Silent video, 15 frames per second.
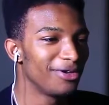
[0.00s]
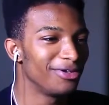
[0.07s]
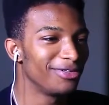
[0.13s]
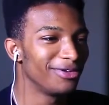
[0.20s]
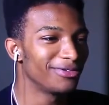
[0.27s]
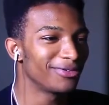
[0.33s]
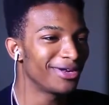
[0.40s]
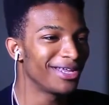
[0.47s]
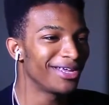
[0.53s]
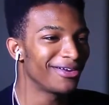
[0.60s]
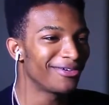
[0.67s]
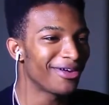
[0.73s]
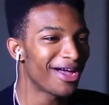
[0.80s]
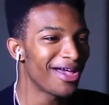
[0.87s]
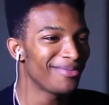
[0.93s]
Oh, you dudes wanna
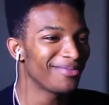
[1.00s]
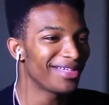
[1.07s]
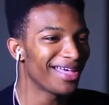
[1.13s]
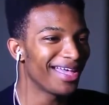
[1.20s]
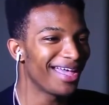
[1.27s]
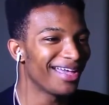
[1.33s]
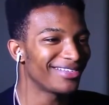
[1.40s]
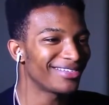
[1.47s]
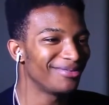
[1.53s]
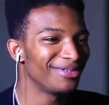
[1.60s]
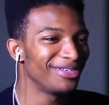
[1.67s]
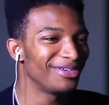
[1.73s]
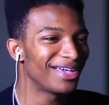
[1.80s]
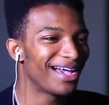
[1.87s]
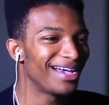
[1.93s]
hear a rhyme? I,
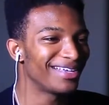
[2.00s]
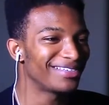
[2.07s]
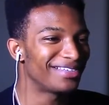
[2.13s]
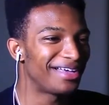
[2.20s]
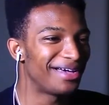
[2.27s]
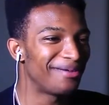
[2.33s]
some of you guys,